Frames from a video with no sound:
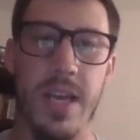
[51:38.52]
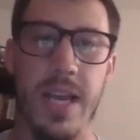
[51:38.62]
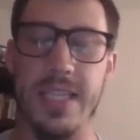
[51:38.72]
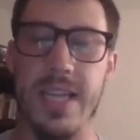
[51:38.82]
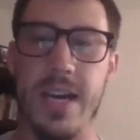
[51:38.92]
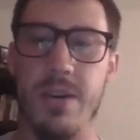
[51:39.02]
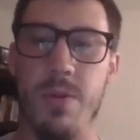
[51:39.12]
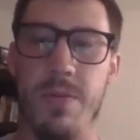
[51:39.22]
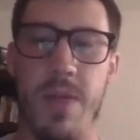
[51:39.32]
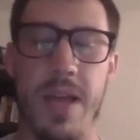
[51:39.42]
It's not going
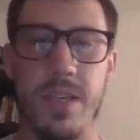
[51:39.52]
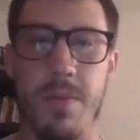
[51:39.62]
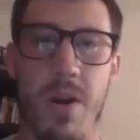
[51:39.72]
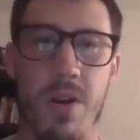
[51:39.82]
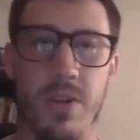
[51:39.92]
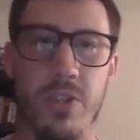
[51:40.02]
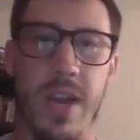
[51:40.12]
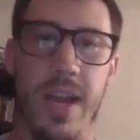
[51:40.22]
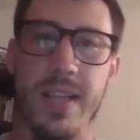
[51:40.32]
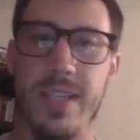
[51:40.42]
to reflect tomorrow in
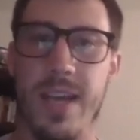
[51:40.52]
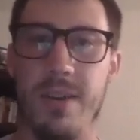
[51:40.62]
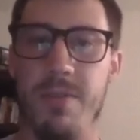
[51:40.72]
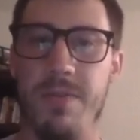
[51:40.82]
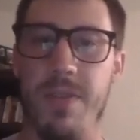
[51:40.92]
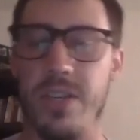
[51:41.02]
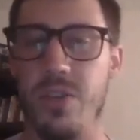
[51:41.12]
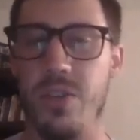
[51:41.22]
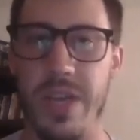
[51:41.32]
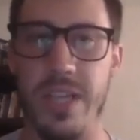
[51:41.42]
training. It's not going to reflect
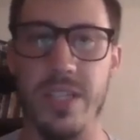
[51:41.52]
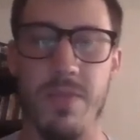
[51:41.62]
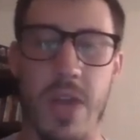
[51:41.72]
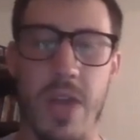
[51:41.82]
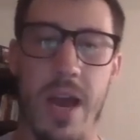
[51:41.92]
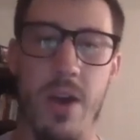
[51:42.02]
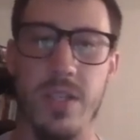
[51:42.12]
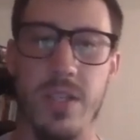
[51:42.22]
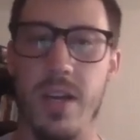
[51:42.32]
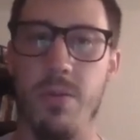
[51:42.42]
2 weeks from now.
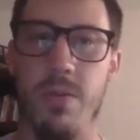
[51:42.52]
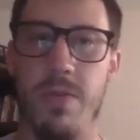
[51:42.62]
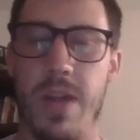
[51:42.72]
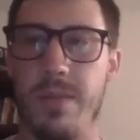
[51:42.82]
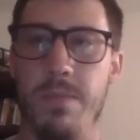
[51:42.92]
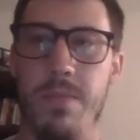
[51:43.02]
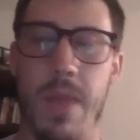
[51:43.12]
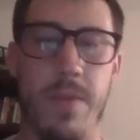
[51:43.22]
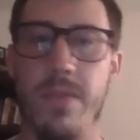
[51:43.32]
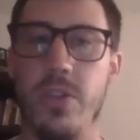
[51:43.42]
It's not going to reflect
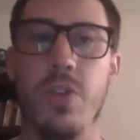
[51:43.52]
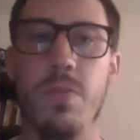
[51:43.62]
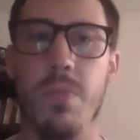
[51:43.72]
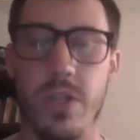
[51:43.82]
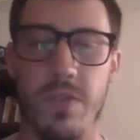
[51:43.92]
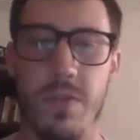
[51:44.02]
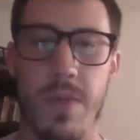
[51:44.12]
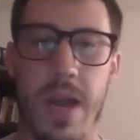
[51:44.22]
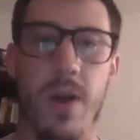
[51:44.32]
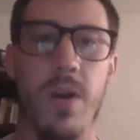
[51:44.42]
maybe even 2 months from
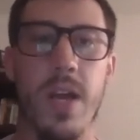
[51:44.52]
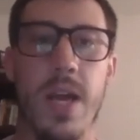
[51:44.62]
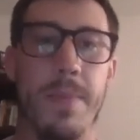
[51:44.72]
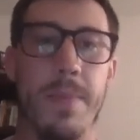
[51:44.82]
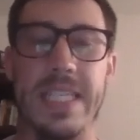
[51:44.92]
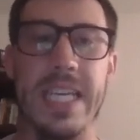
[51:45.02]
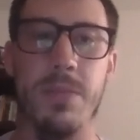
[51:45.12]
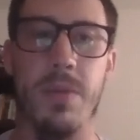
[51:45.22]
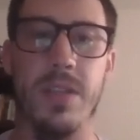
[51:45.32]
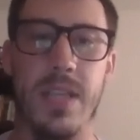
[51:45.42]
now. But
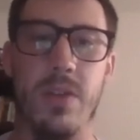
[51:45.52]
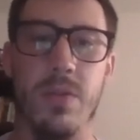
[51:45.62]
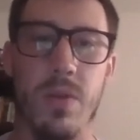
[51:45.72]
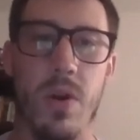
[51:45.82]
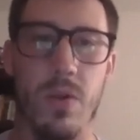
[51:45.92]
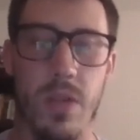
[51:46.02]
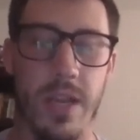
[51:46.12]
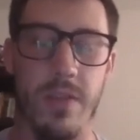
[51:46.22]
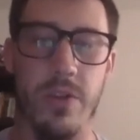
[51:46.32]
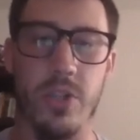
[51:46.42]
6 months down the road,
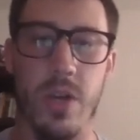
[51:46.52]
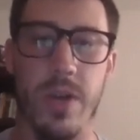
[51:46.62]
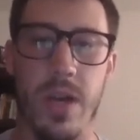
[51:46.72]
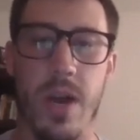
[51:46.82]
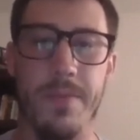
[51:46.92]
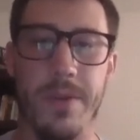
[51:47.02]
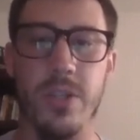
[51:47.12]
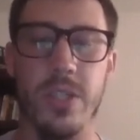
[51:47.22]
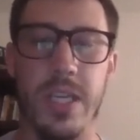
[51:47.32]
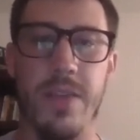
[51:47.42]
like if you're showing up and
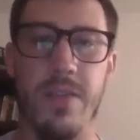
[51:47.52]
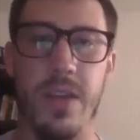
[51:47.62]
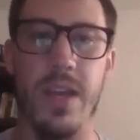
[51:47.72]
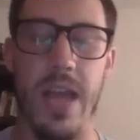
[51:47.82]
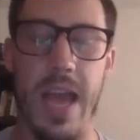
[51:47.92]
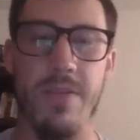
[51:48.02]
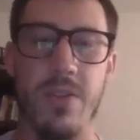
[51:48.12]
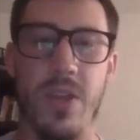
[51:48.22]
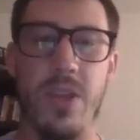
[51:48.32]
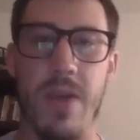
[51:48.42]
you're just giving it
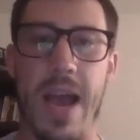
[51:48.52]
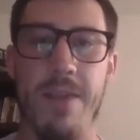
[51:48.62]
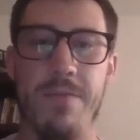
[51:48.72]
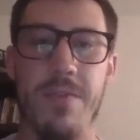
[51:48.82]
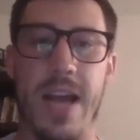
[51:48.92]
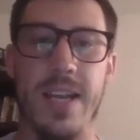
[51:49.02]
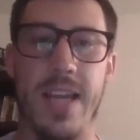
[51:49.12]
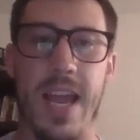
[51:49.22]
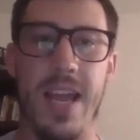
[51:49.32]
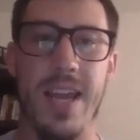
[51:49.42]
everything you have for that
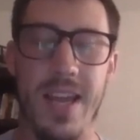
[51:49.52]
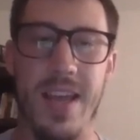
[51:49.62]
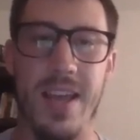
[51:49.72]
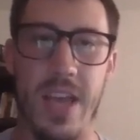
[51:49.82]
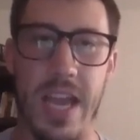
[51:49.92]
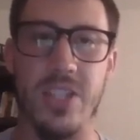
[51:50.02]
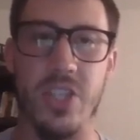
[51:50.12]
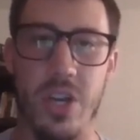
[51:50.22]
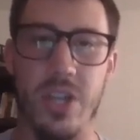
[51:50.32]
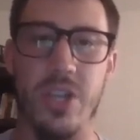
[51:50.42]
day, it's
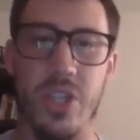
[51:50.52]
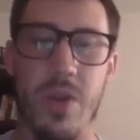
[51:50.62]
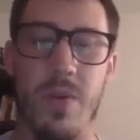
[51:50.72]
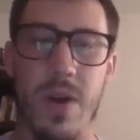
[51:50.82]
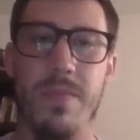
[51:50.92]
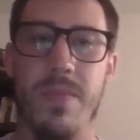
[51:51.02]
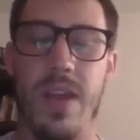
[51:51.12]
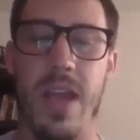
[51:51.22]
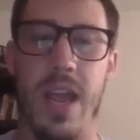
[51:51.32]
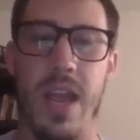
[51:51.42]
going to show up
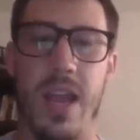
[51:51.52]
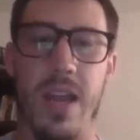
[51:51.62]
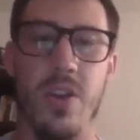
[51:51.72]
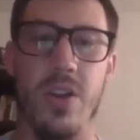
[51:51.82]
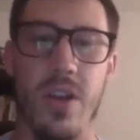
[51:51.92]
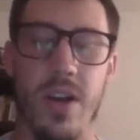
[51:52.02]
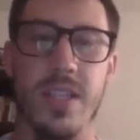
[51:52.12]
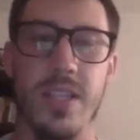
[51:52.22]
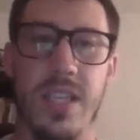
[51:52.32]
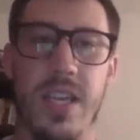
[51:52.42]
and you're
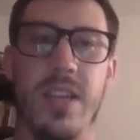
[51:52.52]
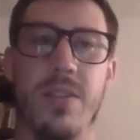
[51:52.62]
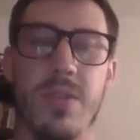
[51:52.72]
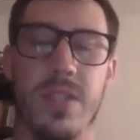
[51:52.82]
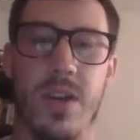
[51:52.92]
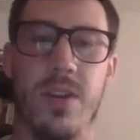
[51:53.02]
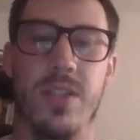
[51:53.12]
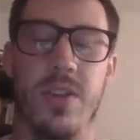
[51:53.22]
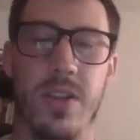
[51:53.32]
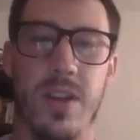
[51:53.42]
going to see the
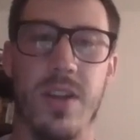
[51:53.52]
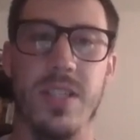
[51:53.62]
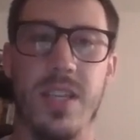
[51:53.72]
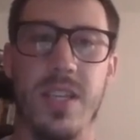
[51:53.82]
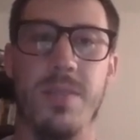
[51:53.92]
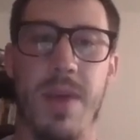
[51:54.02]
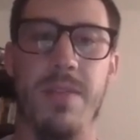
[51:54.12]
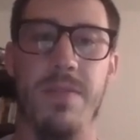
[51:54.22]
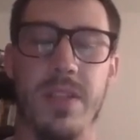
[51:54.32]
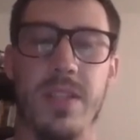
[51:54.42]
results and you're going to see the
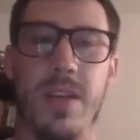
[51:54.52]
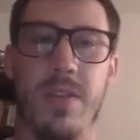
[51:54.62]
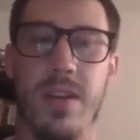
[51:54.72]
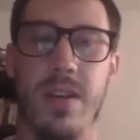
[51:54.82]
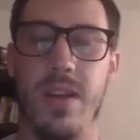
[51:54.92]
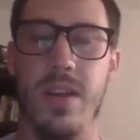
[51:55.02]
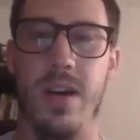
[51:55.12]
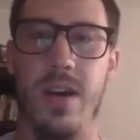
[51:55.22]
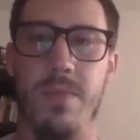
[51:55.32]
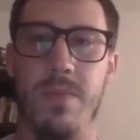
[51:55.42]
benefits of it.
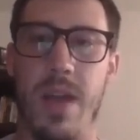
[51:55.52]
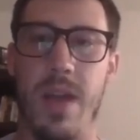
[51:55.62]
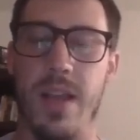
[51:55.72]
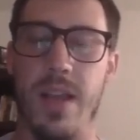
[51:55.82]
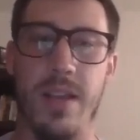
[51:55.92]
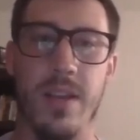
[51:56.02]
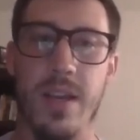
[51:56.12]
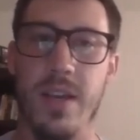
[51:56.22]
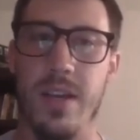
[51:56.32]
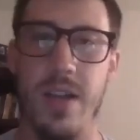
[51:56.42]
And like,
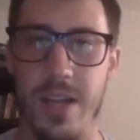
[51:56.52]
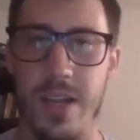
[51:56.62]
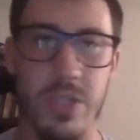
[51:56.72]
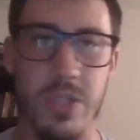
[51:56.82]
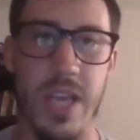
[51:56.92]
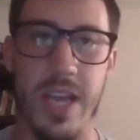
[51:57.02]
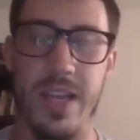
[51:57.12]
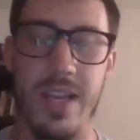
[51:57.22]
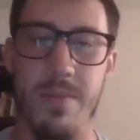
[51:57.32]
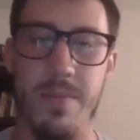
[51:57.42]
kind of like what you're saying,
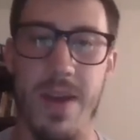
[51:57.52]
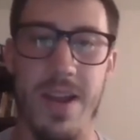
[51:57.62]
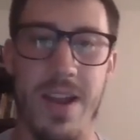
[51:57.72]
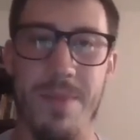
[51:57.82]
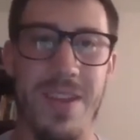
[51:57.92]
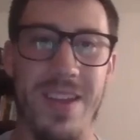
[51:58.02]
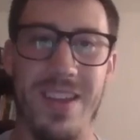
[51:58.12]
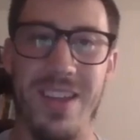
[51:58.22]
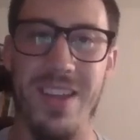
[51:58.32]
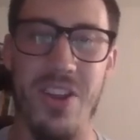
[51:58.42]
like it might not
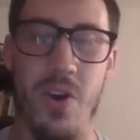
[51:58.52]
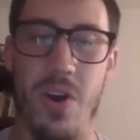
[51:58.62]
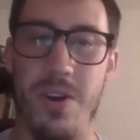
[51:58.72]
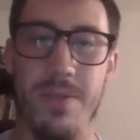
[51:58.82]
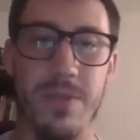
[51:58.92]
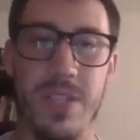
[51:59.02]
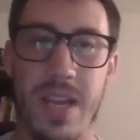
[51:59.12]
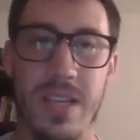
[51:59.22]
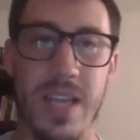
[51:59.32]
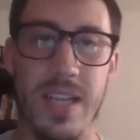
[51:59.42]
be,
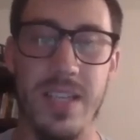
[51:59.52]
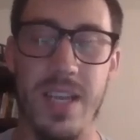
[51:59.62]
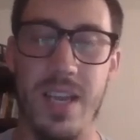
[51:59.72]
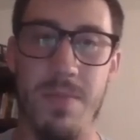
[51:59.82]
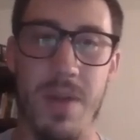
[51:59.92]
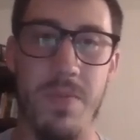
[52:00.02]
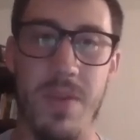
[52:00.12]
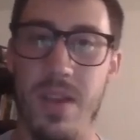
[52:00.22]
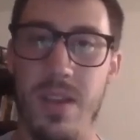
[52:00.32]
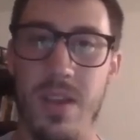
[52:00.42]
100% intensity. It might
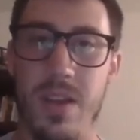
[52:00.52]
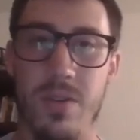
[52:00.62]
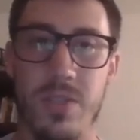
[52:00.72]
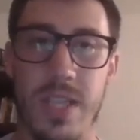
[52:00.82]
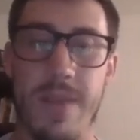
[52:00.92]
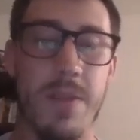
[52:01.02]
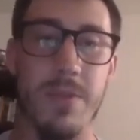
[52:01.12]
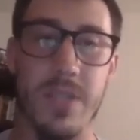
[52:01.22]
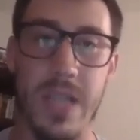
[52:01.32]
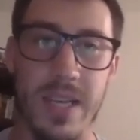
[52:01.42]
be,
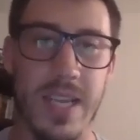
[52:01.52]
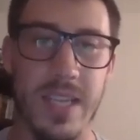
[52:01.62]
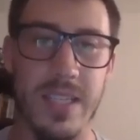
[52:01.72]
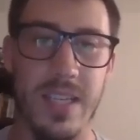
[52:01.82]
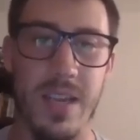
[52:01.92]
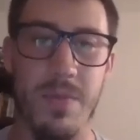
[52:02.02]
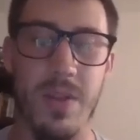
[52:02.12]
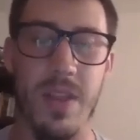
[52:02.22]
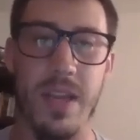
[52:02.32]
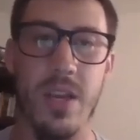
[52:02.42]
70% intensity,
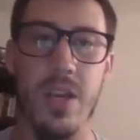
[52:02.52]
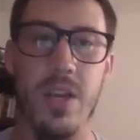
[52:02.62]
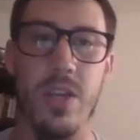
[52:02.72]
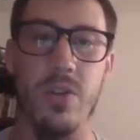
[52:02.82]
but like you